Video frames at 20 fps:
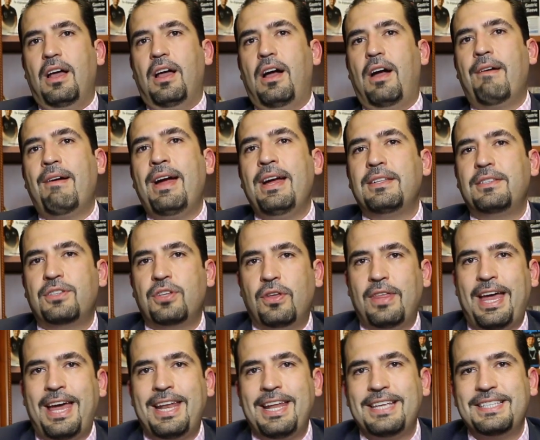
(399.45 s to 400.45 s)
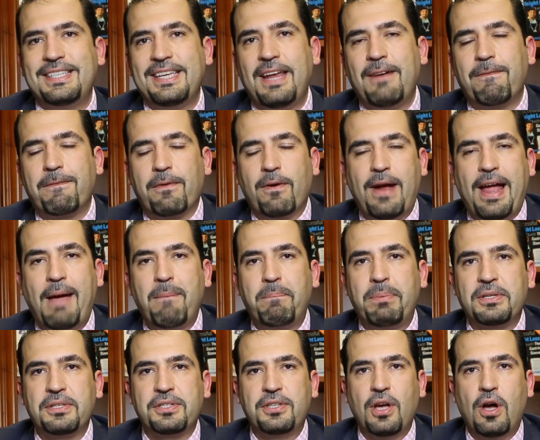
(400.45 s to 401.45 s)
All right, so that is it for
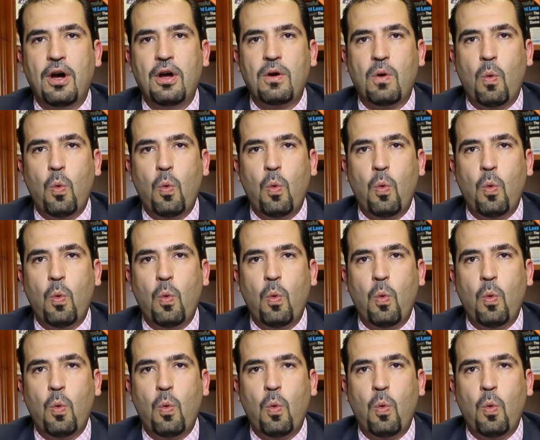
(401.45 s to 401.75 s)
episode